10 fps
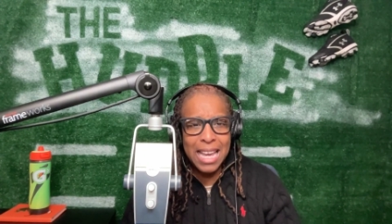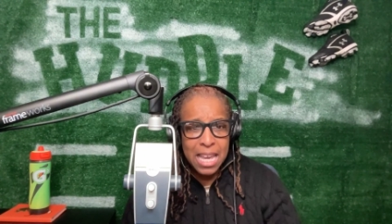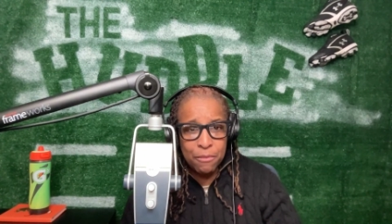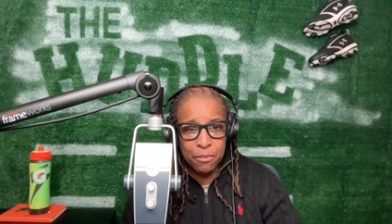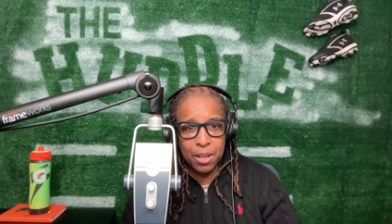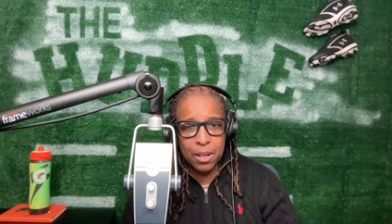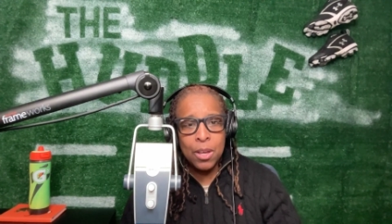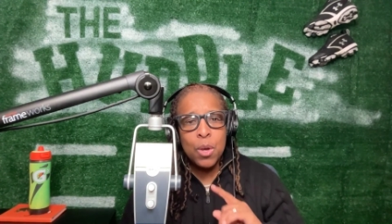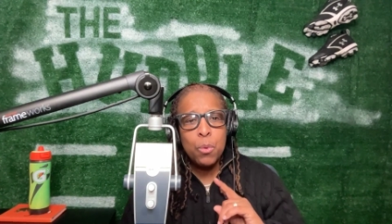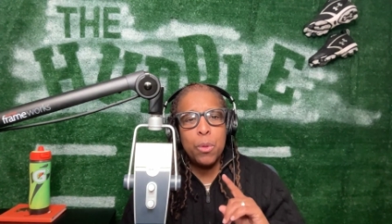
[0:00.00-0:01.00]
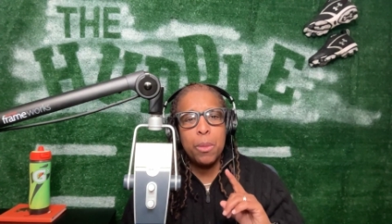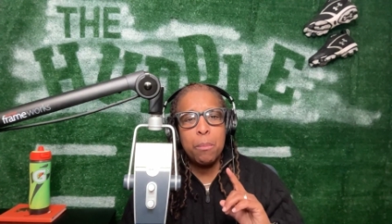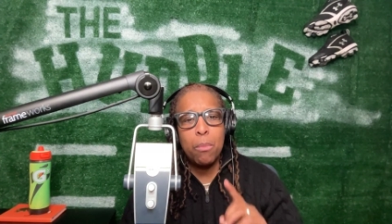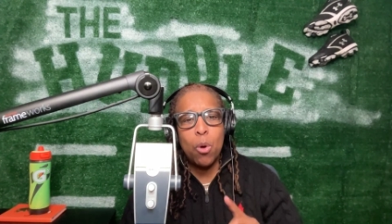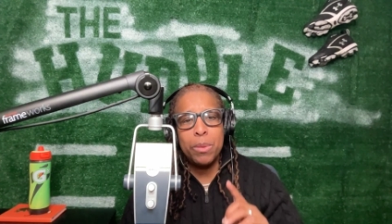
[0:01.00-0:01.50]
"Even when the
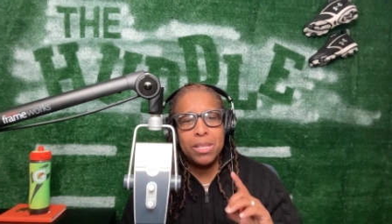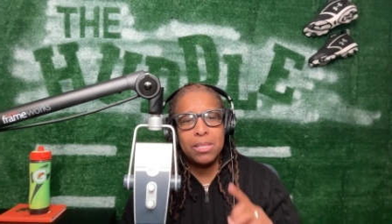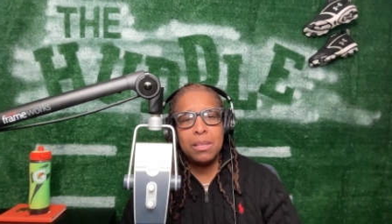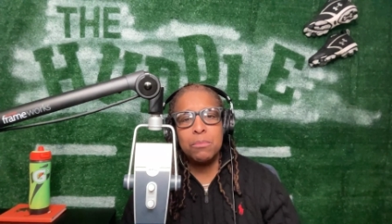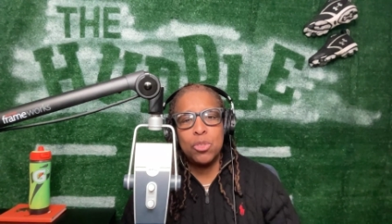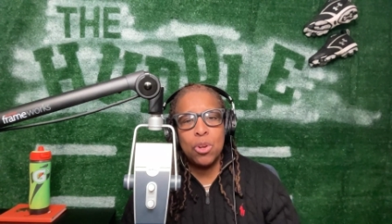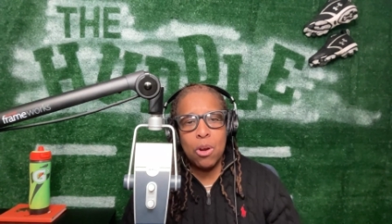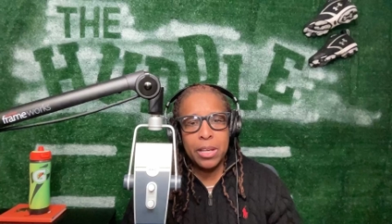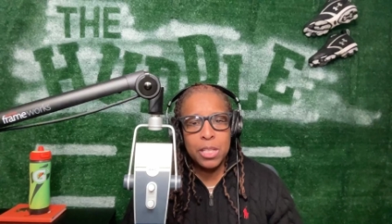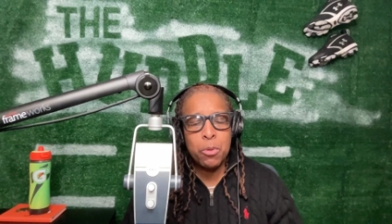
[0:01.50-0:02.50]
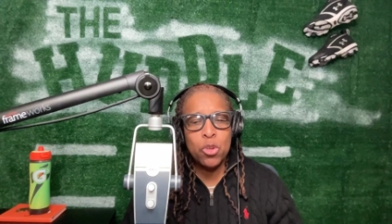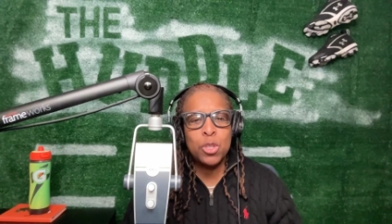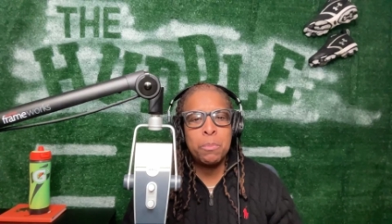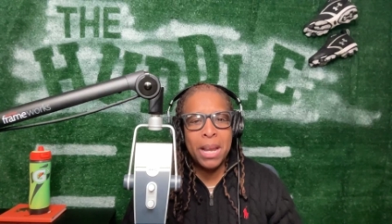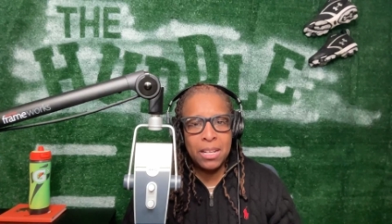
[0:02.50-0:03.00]
moment seems darkest,
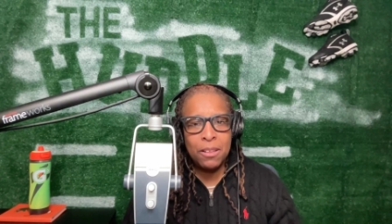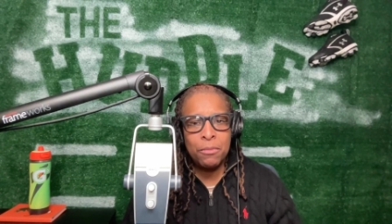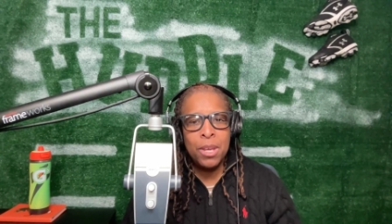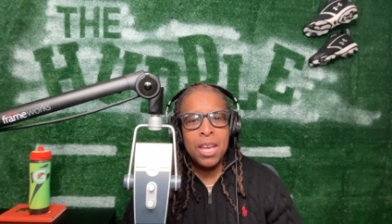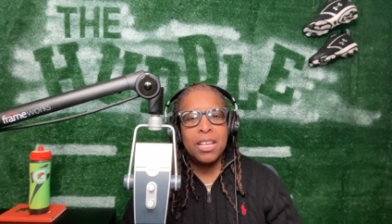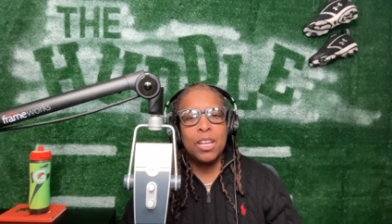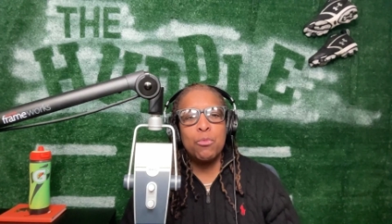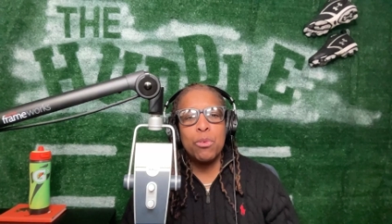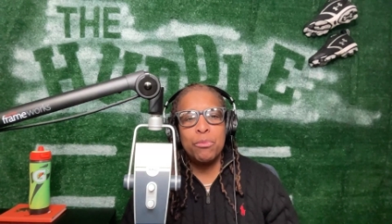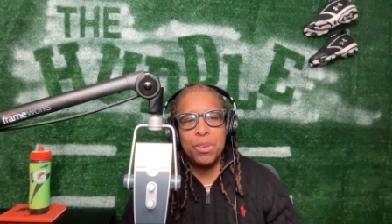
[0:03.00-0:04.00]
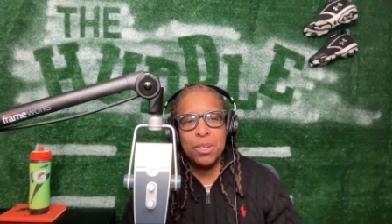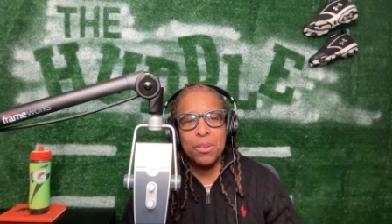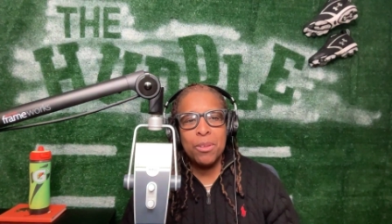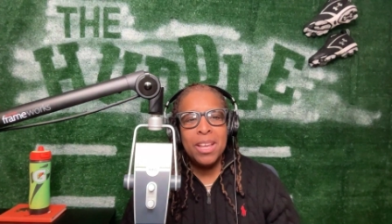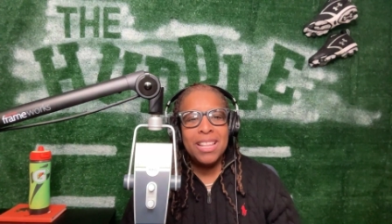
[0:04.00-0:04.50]
perspective can
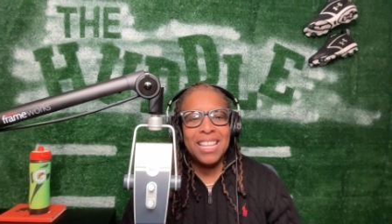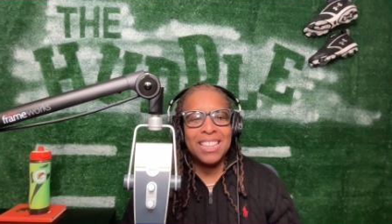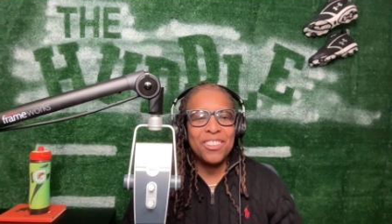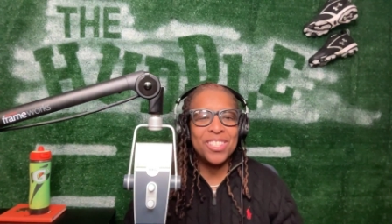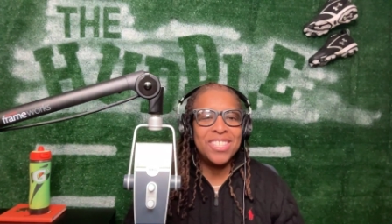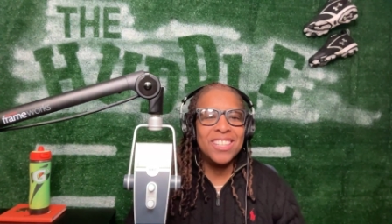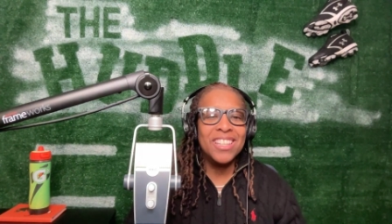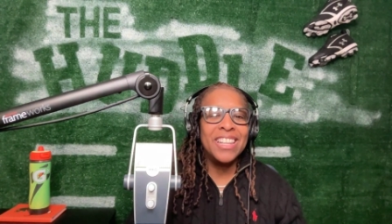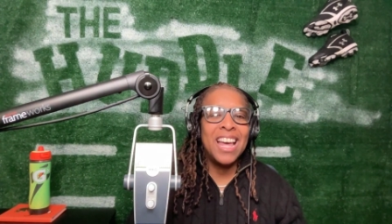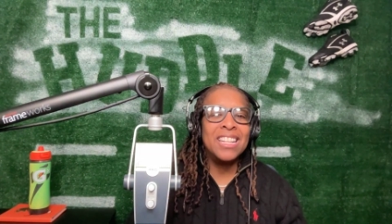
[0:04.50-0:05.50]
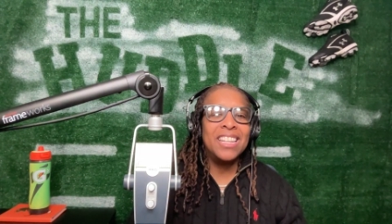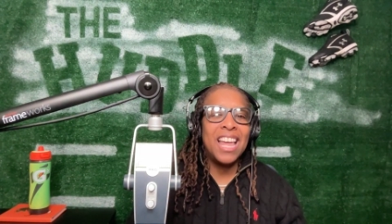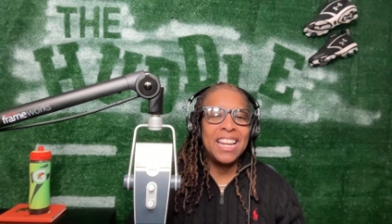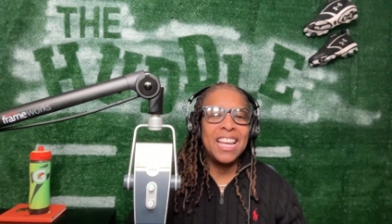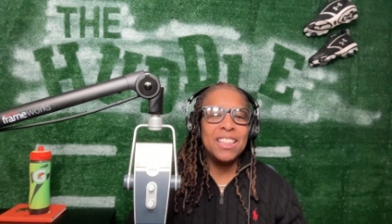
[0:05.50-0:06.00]
reveal that there's still a lot of
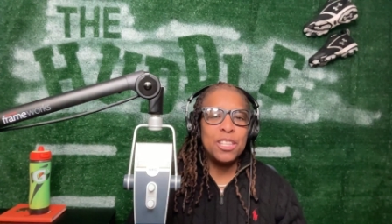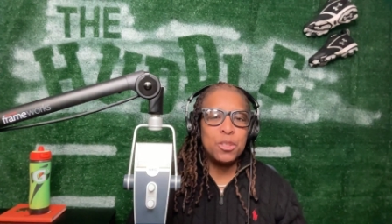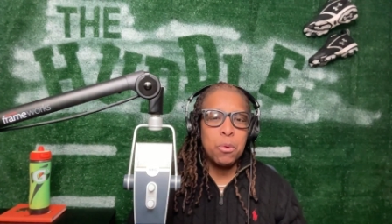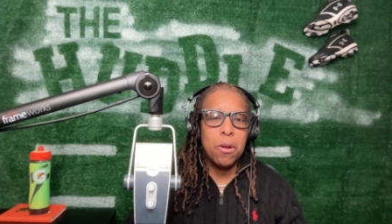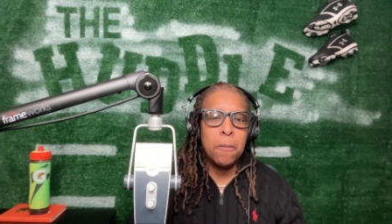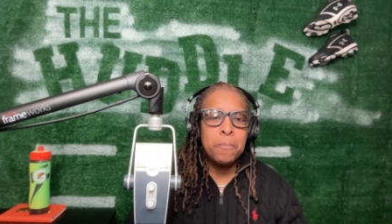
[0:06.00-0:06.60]
light in this world.